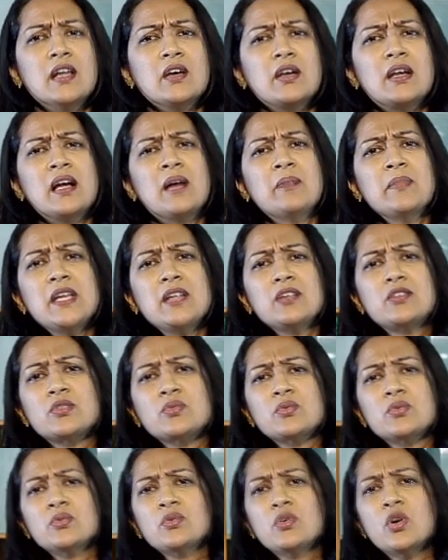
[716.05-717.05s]
Now coming
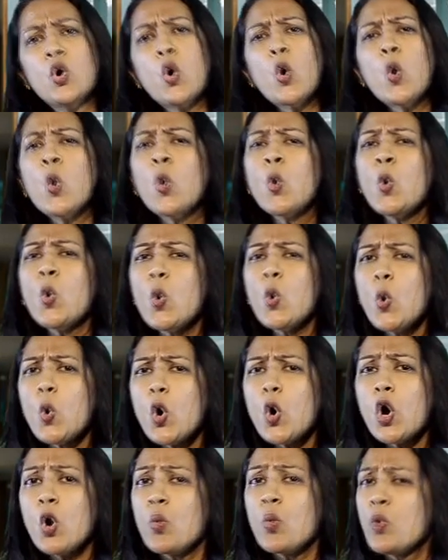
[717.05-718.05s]
to
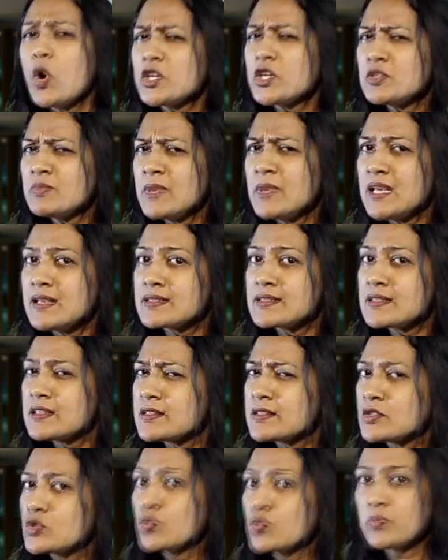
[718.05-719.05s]
who or what makes
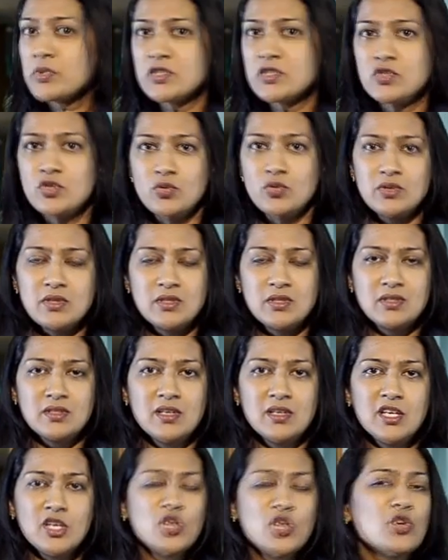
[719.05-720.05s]
a super student.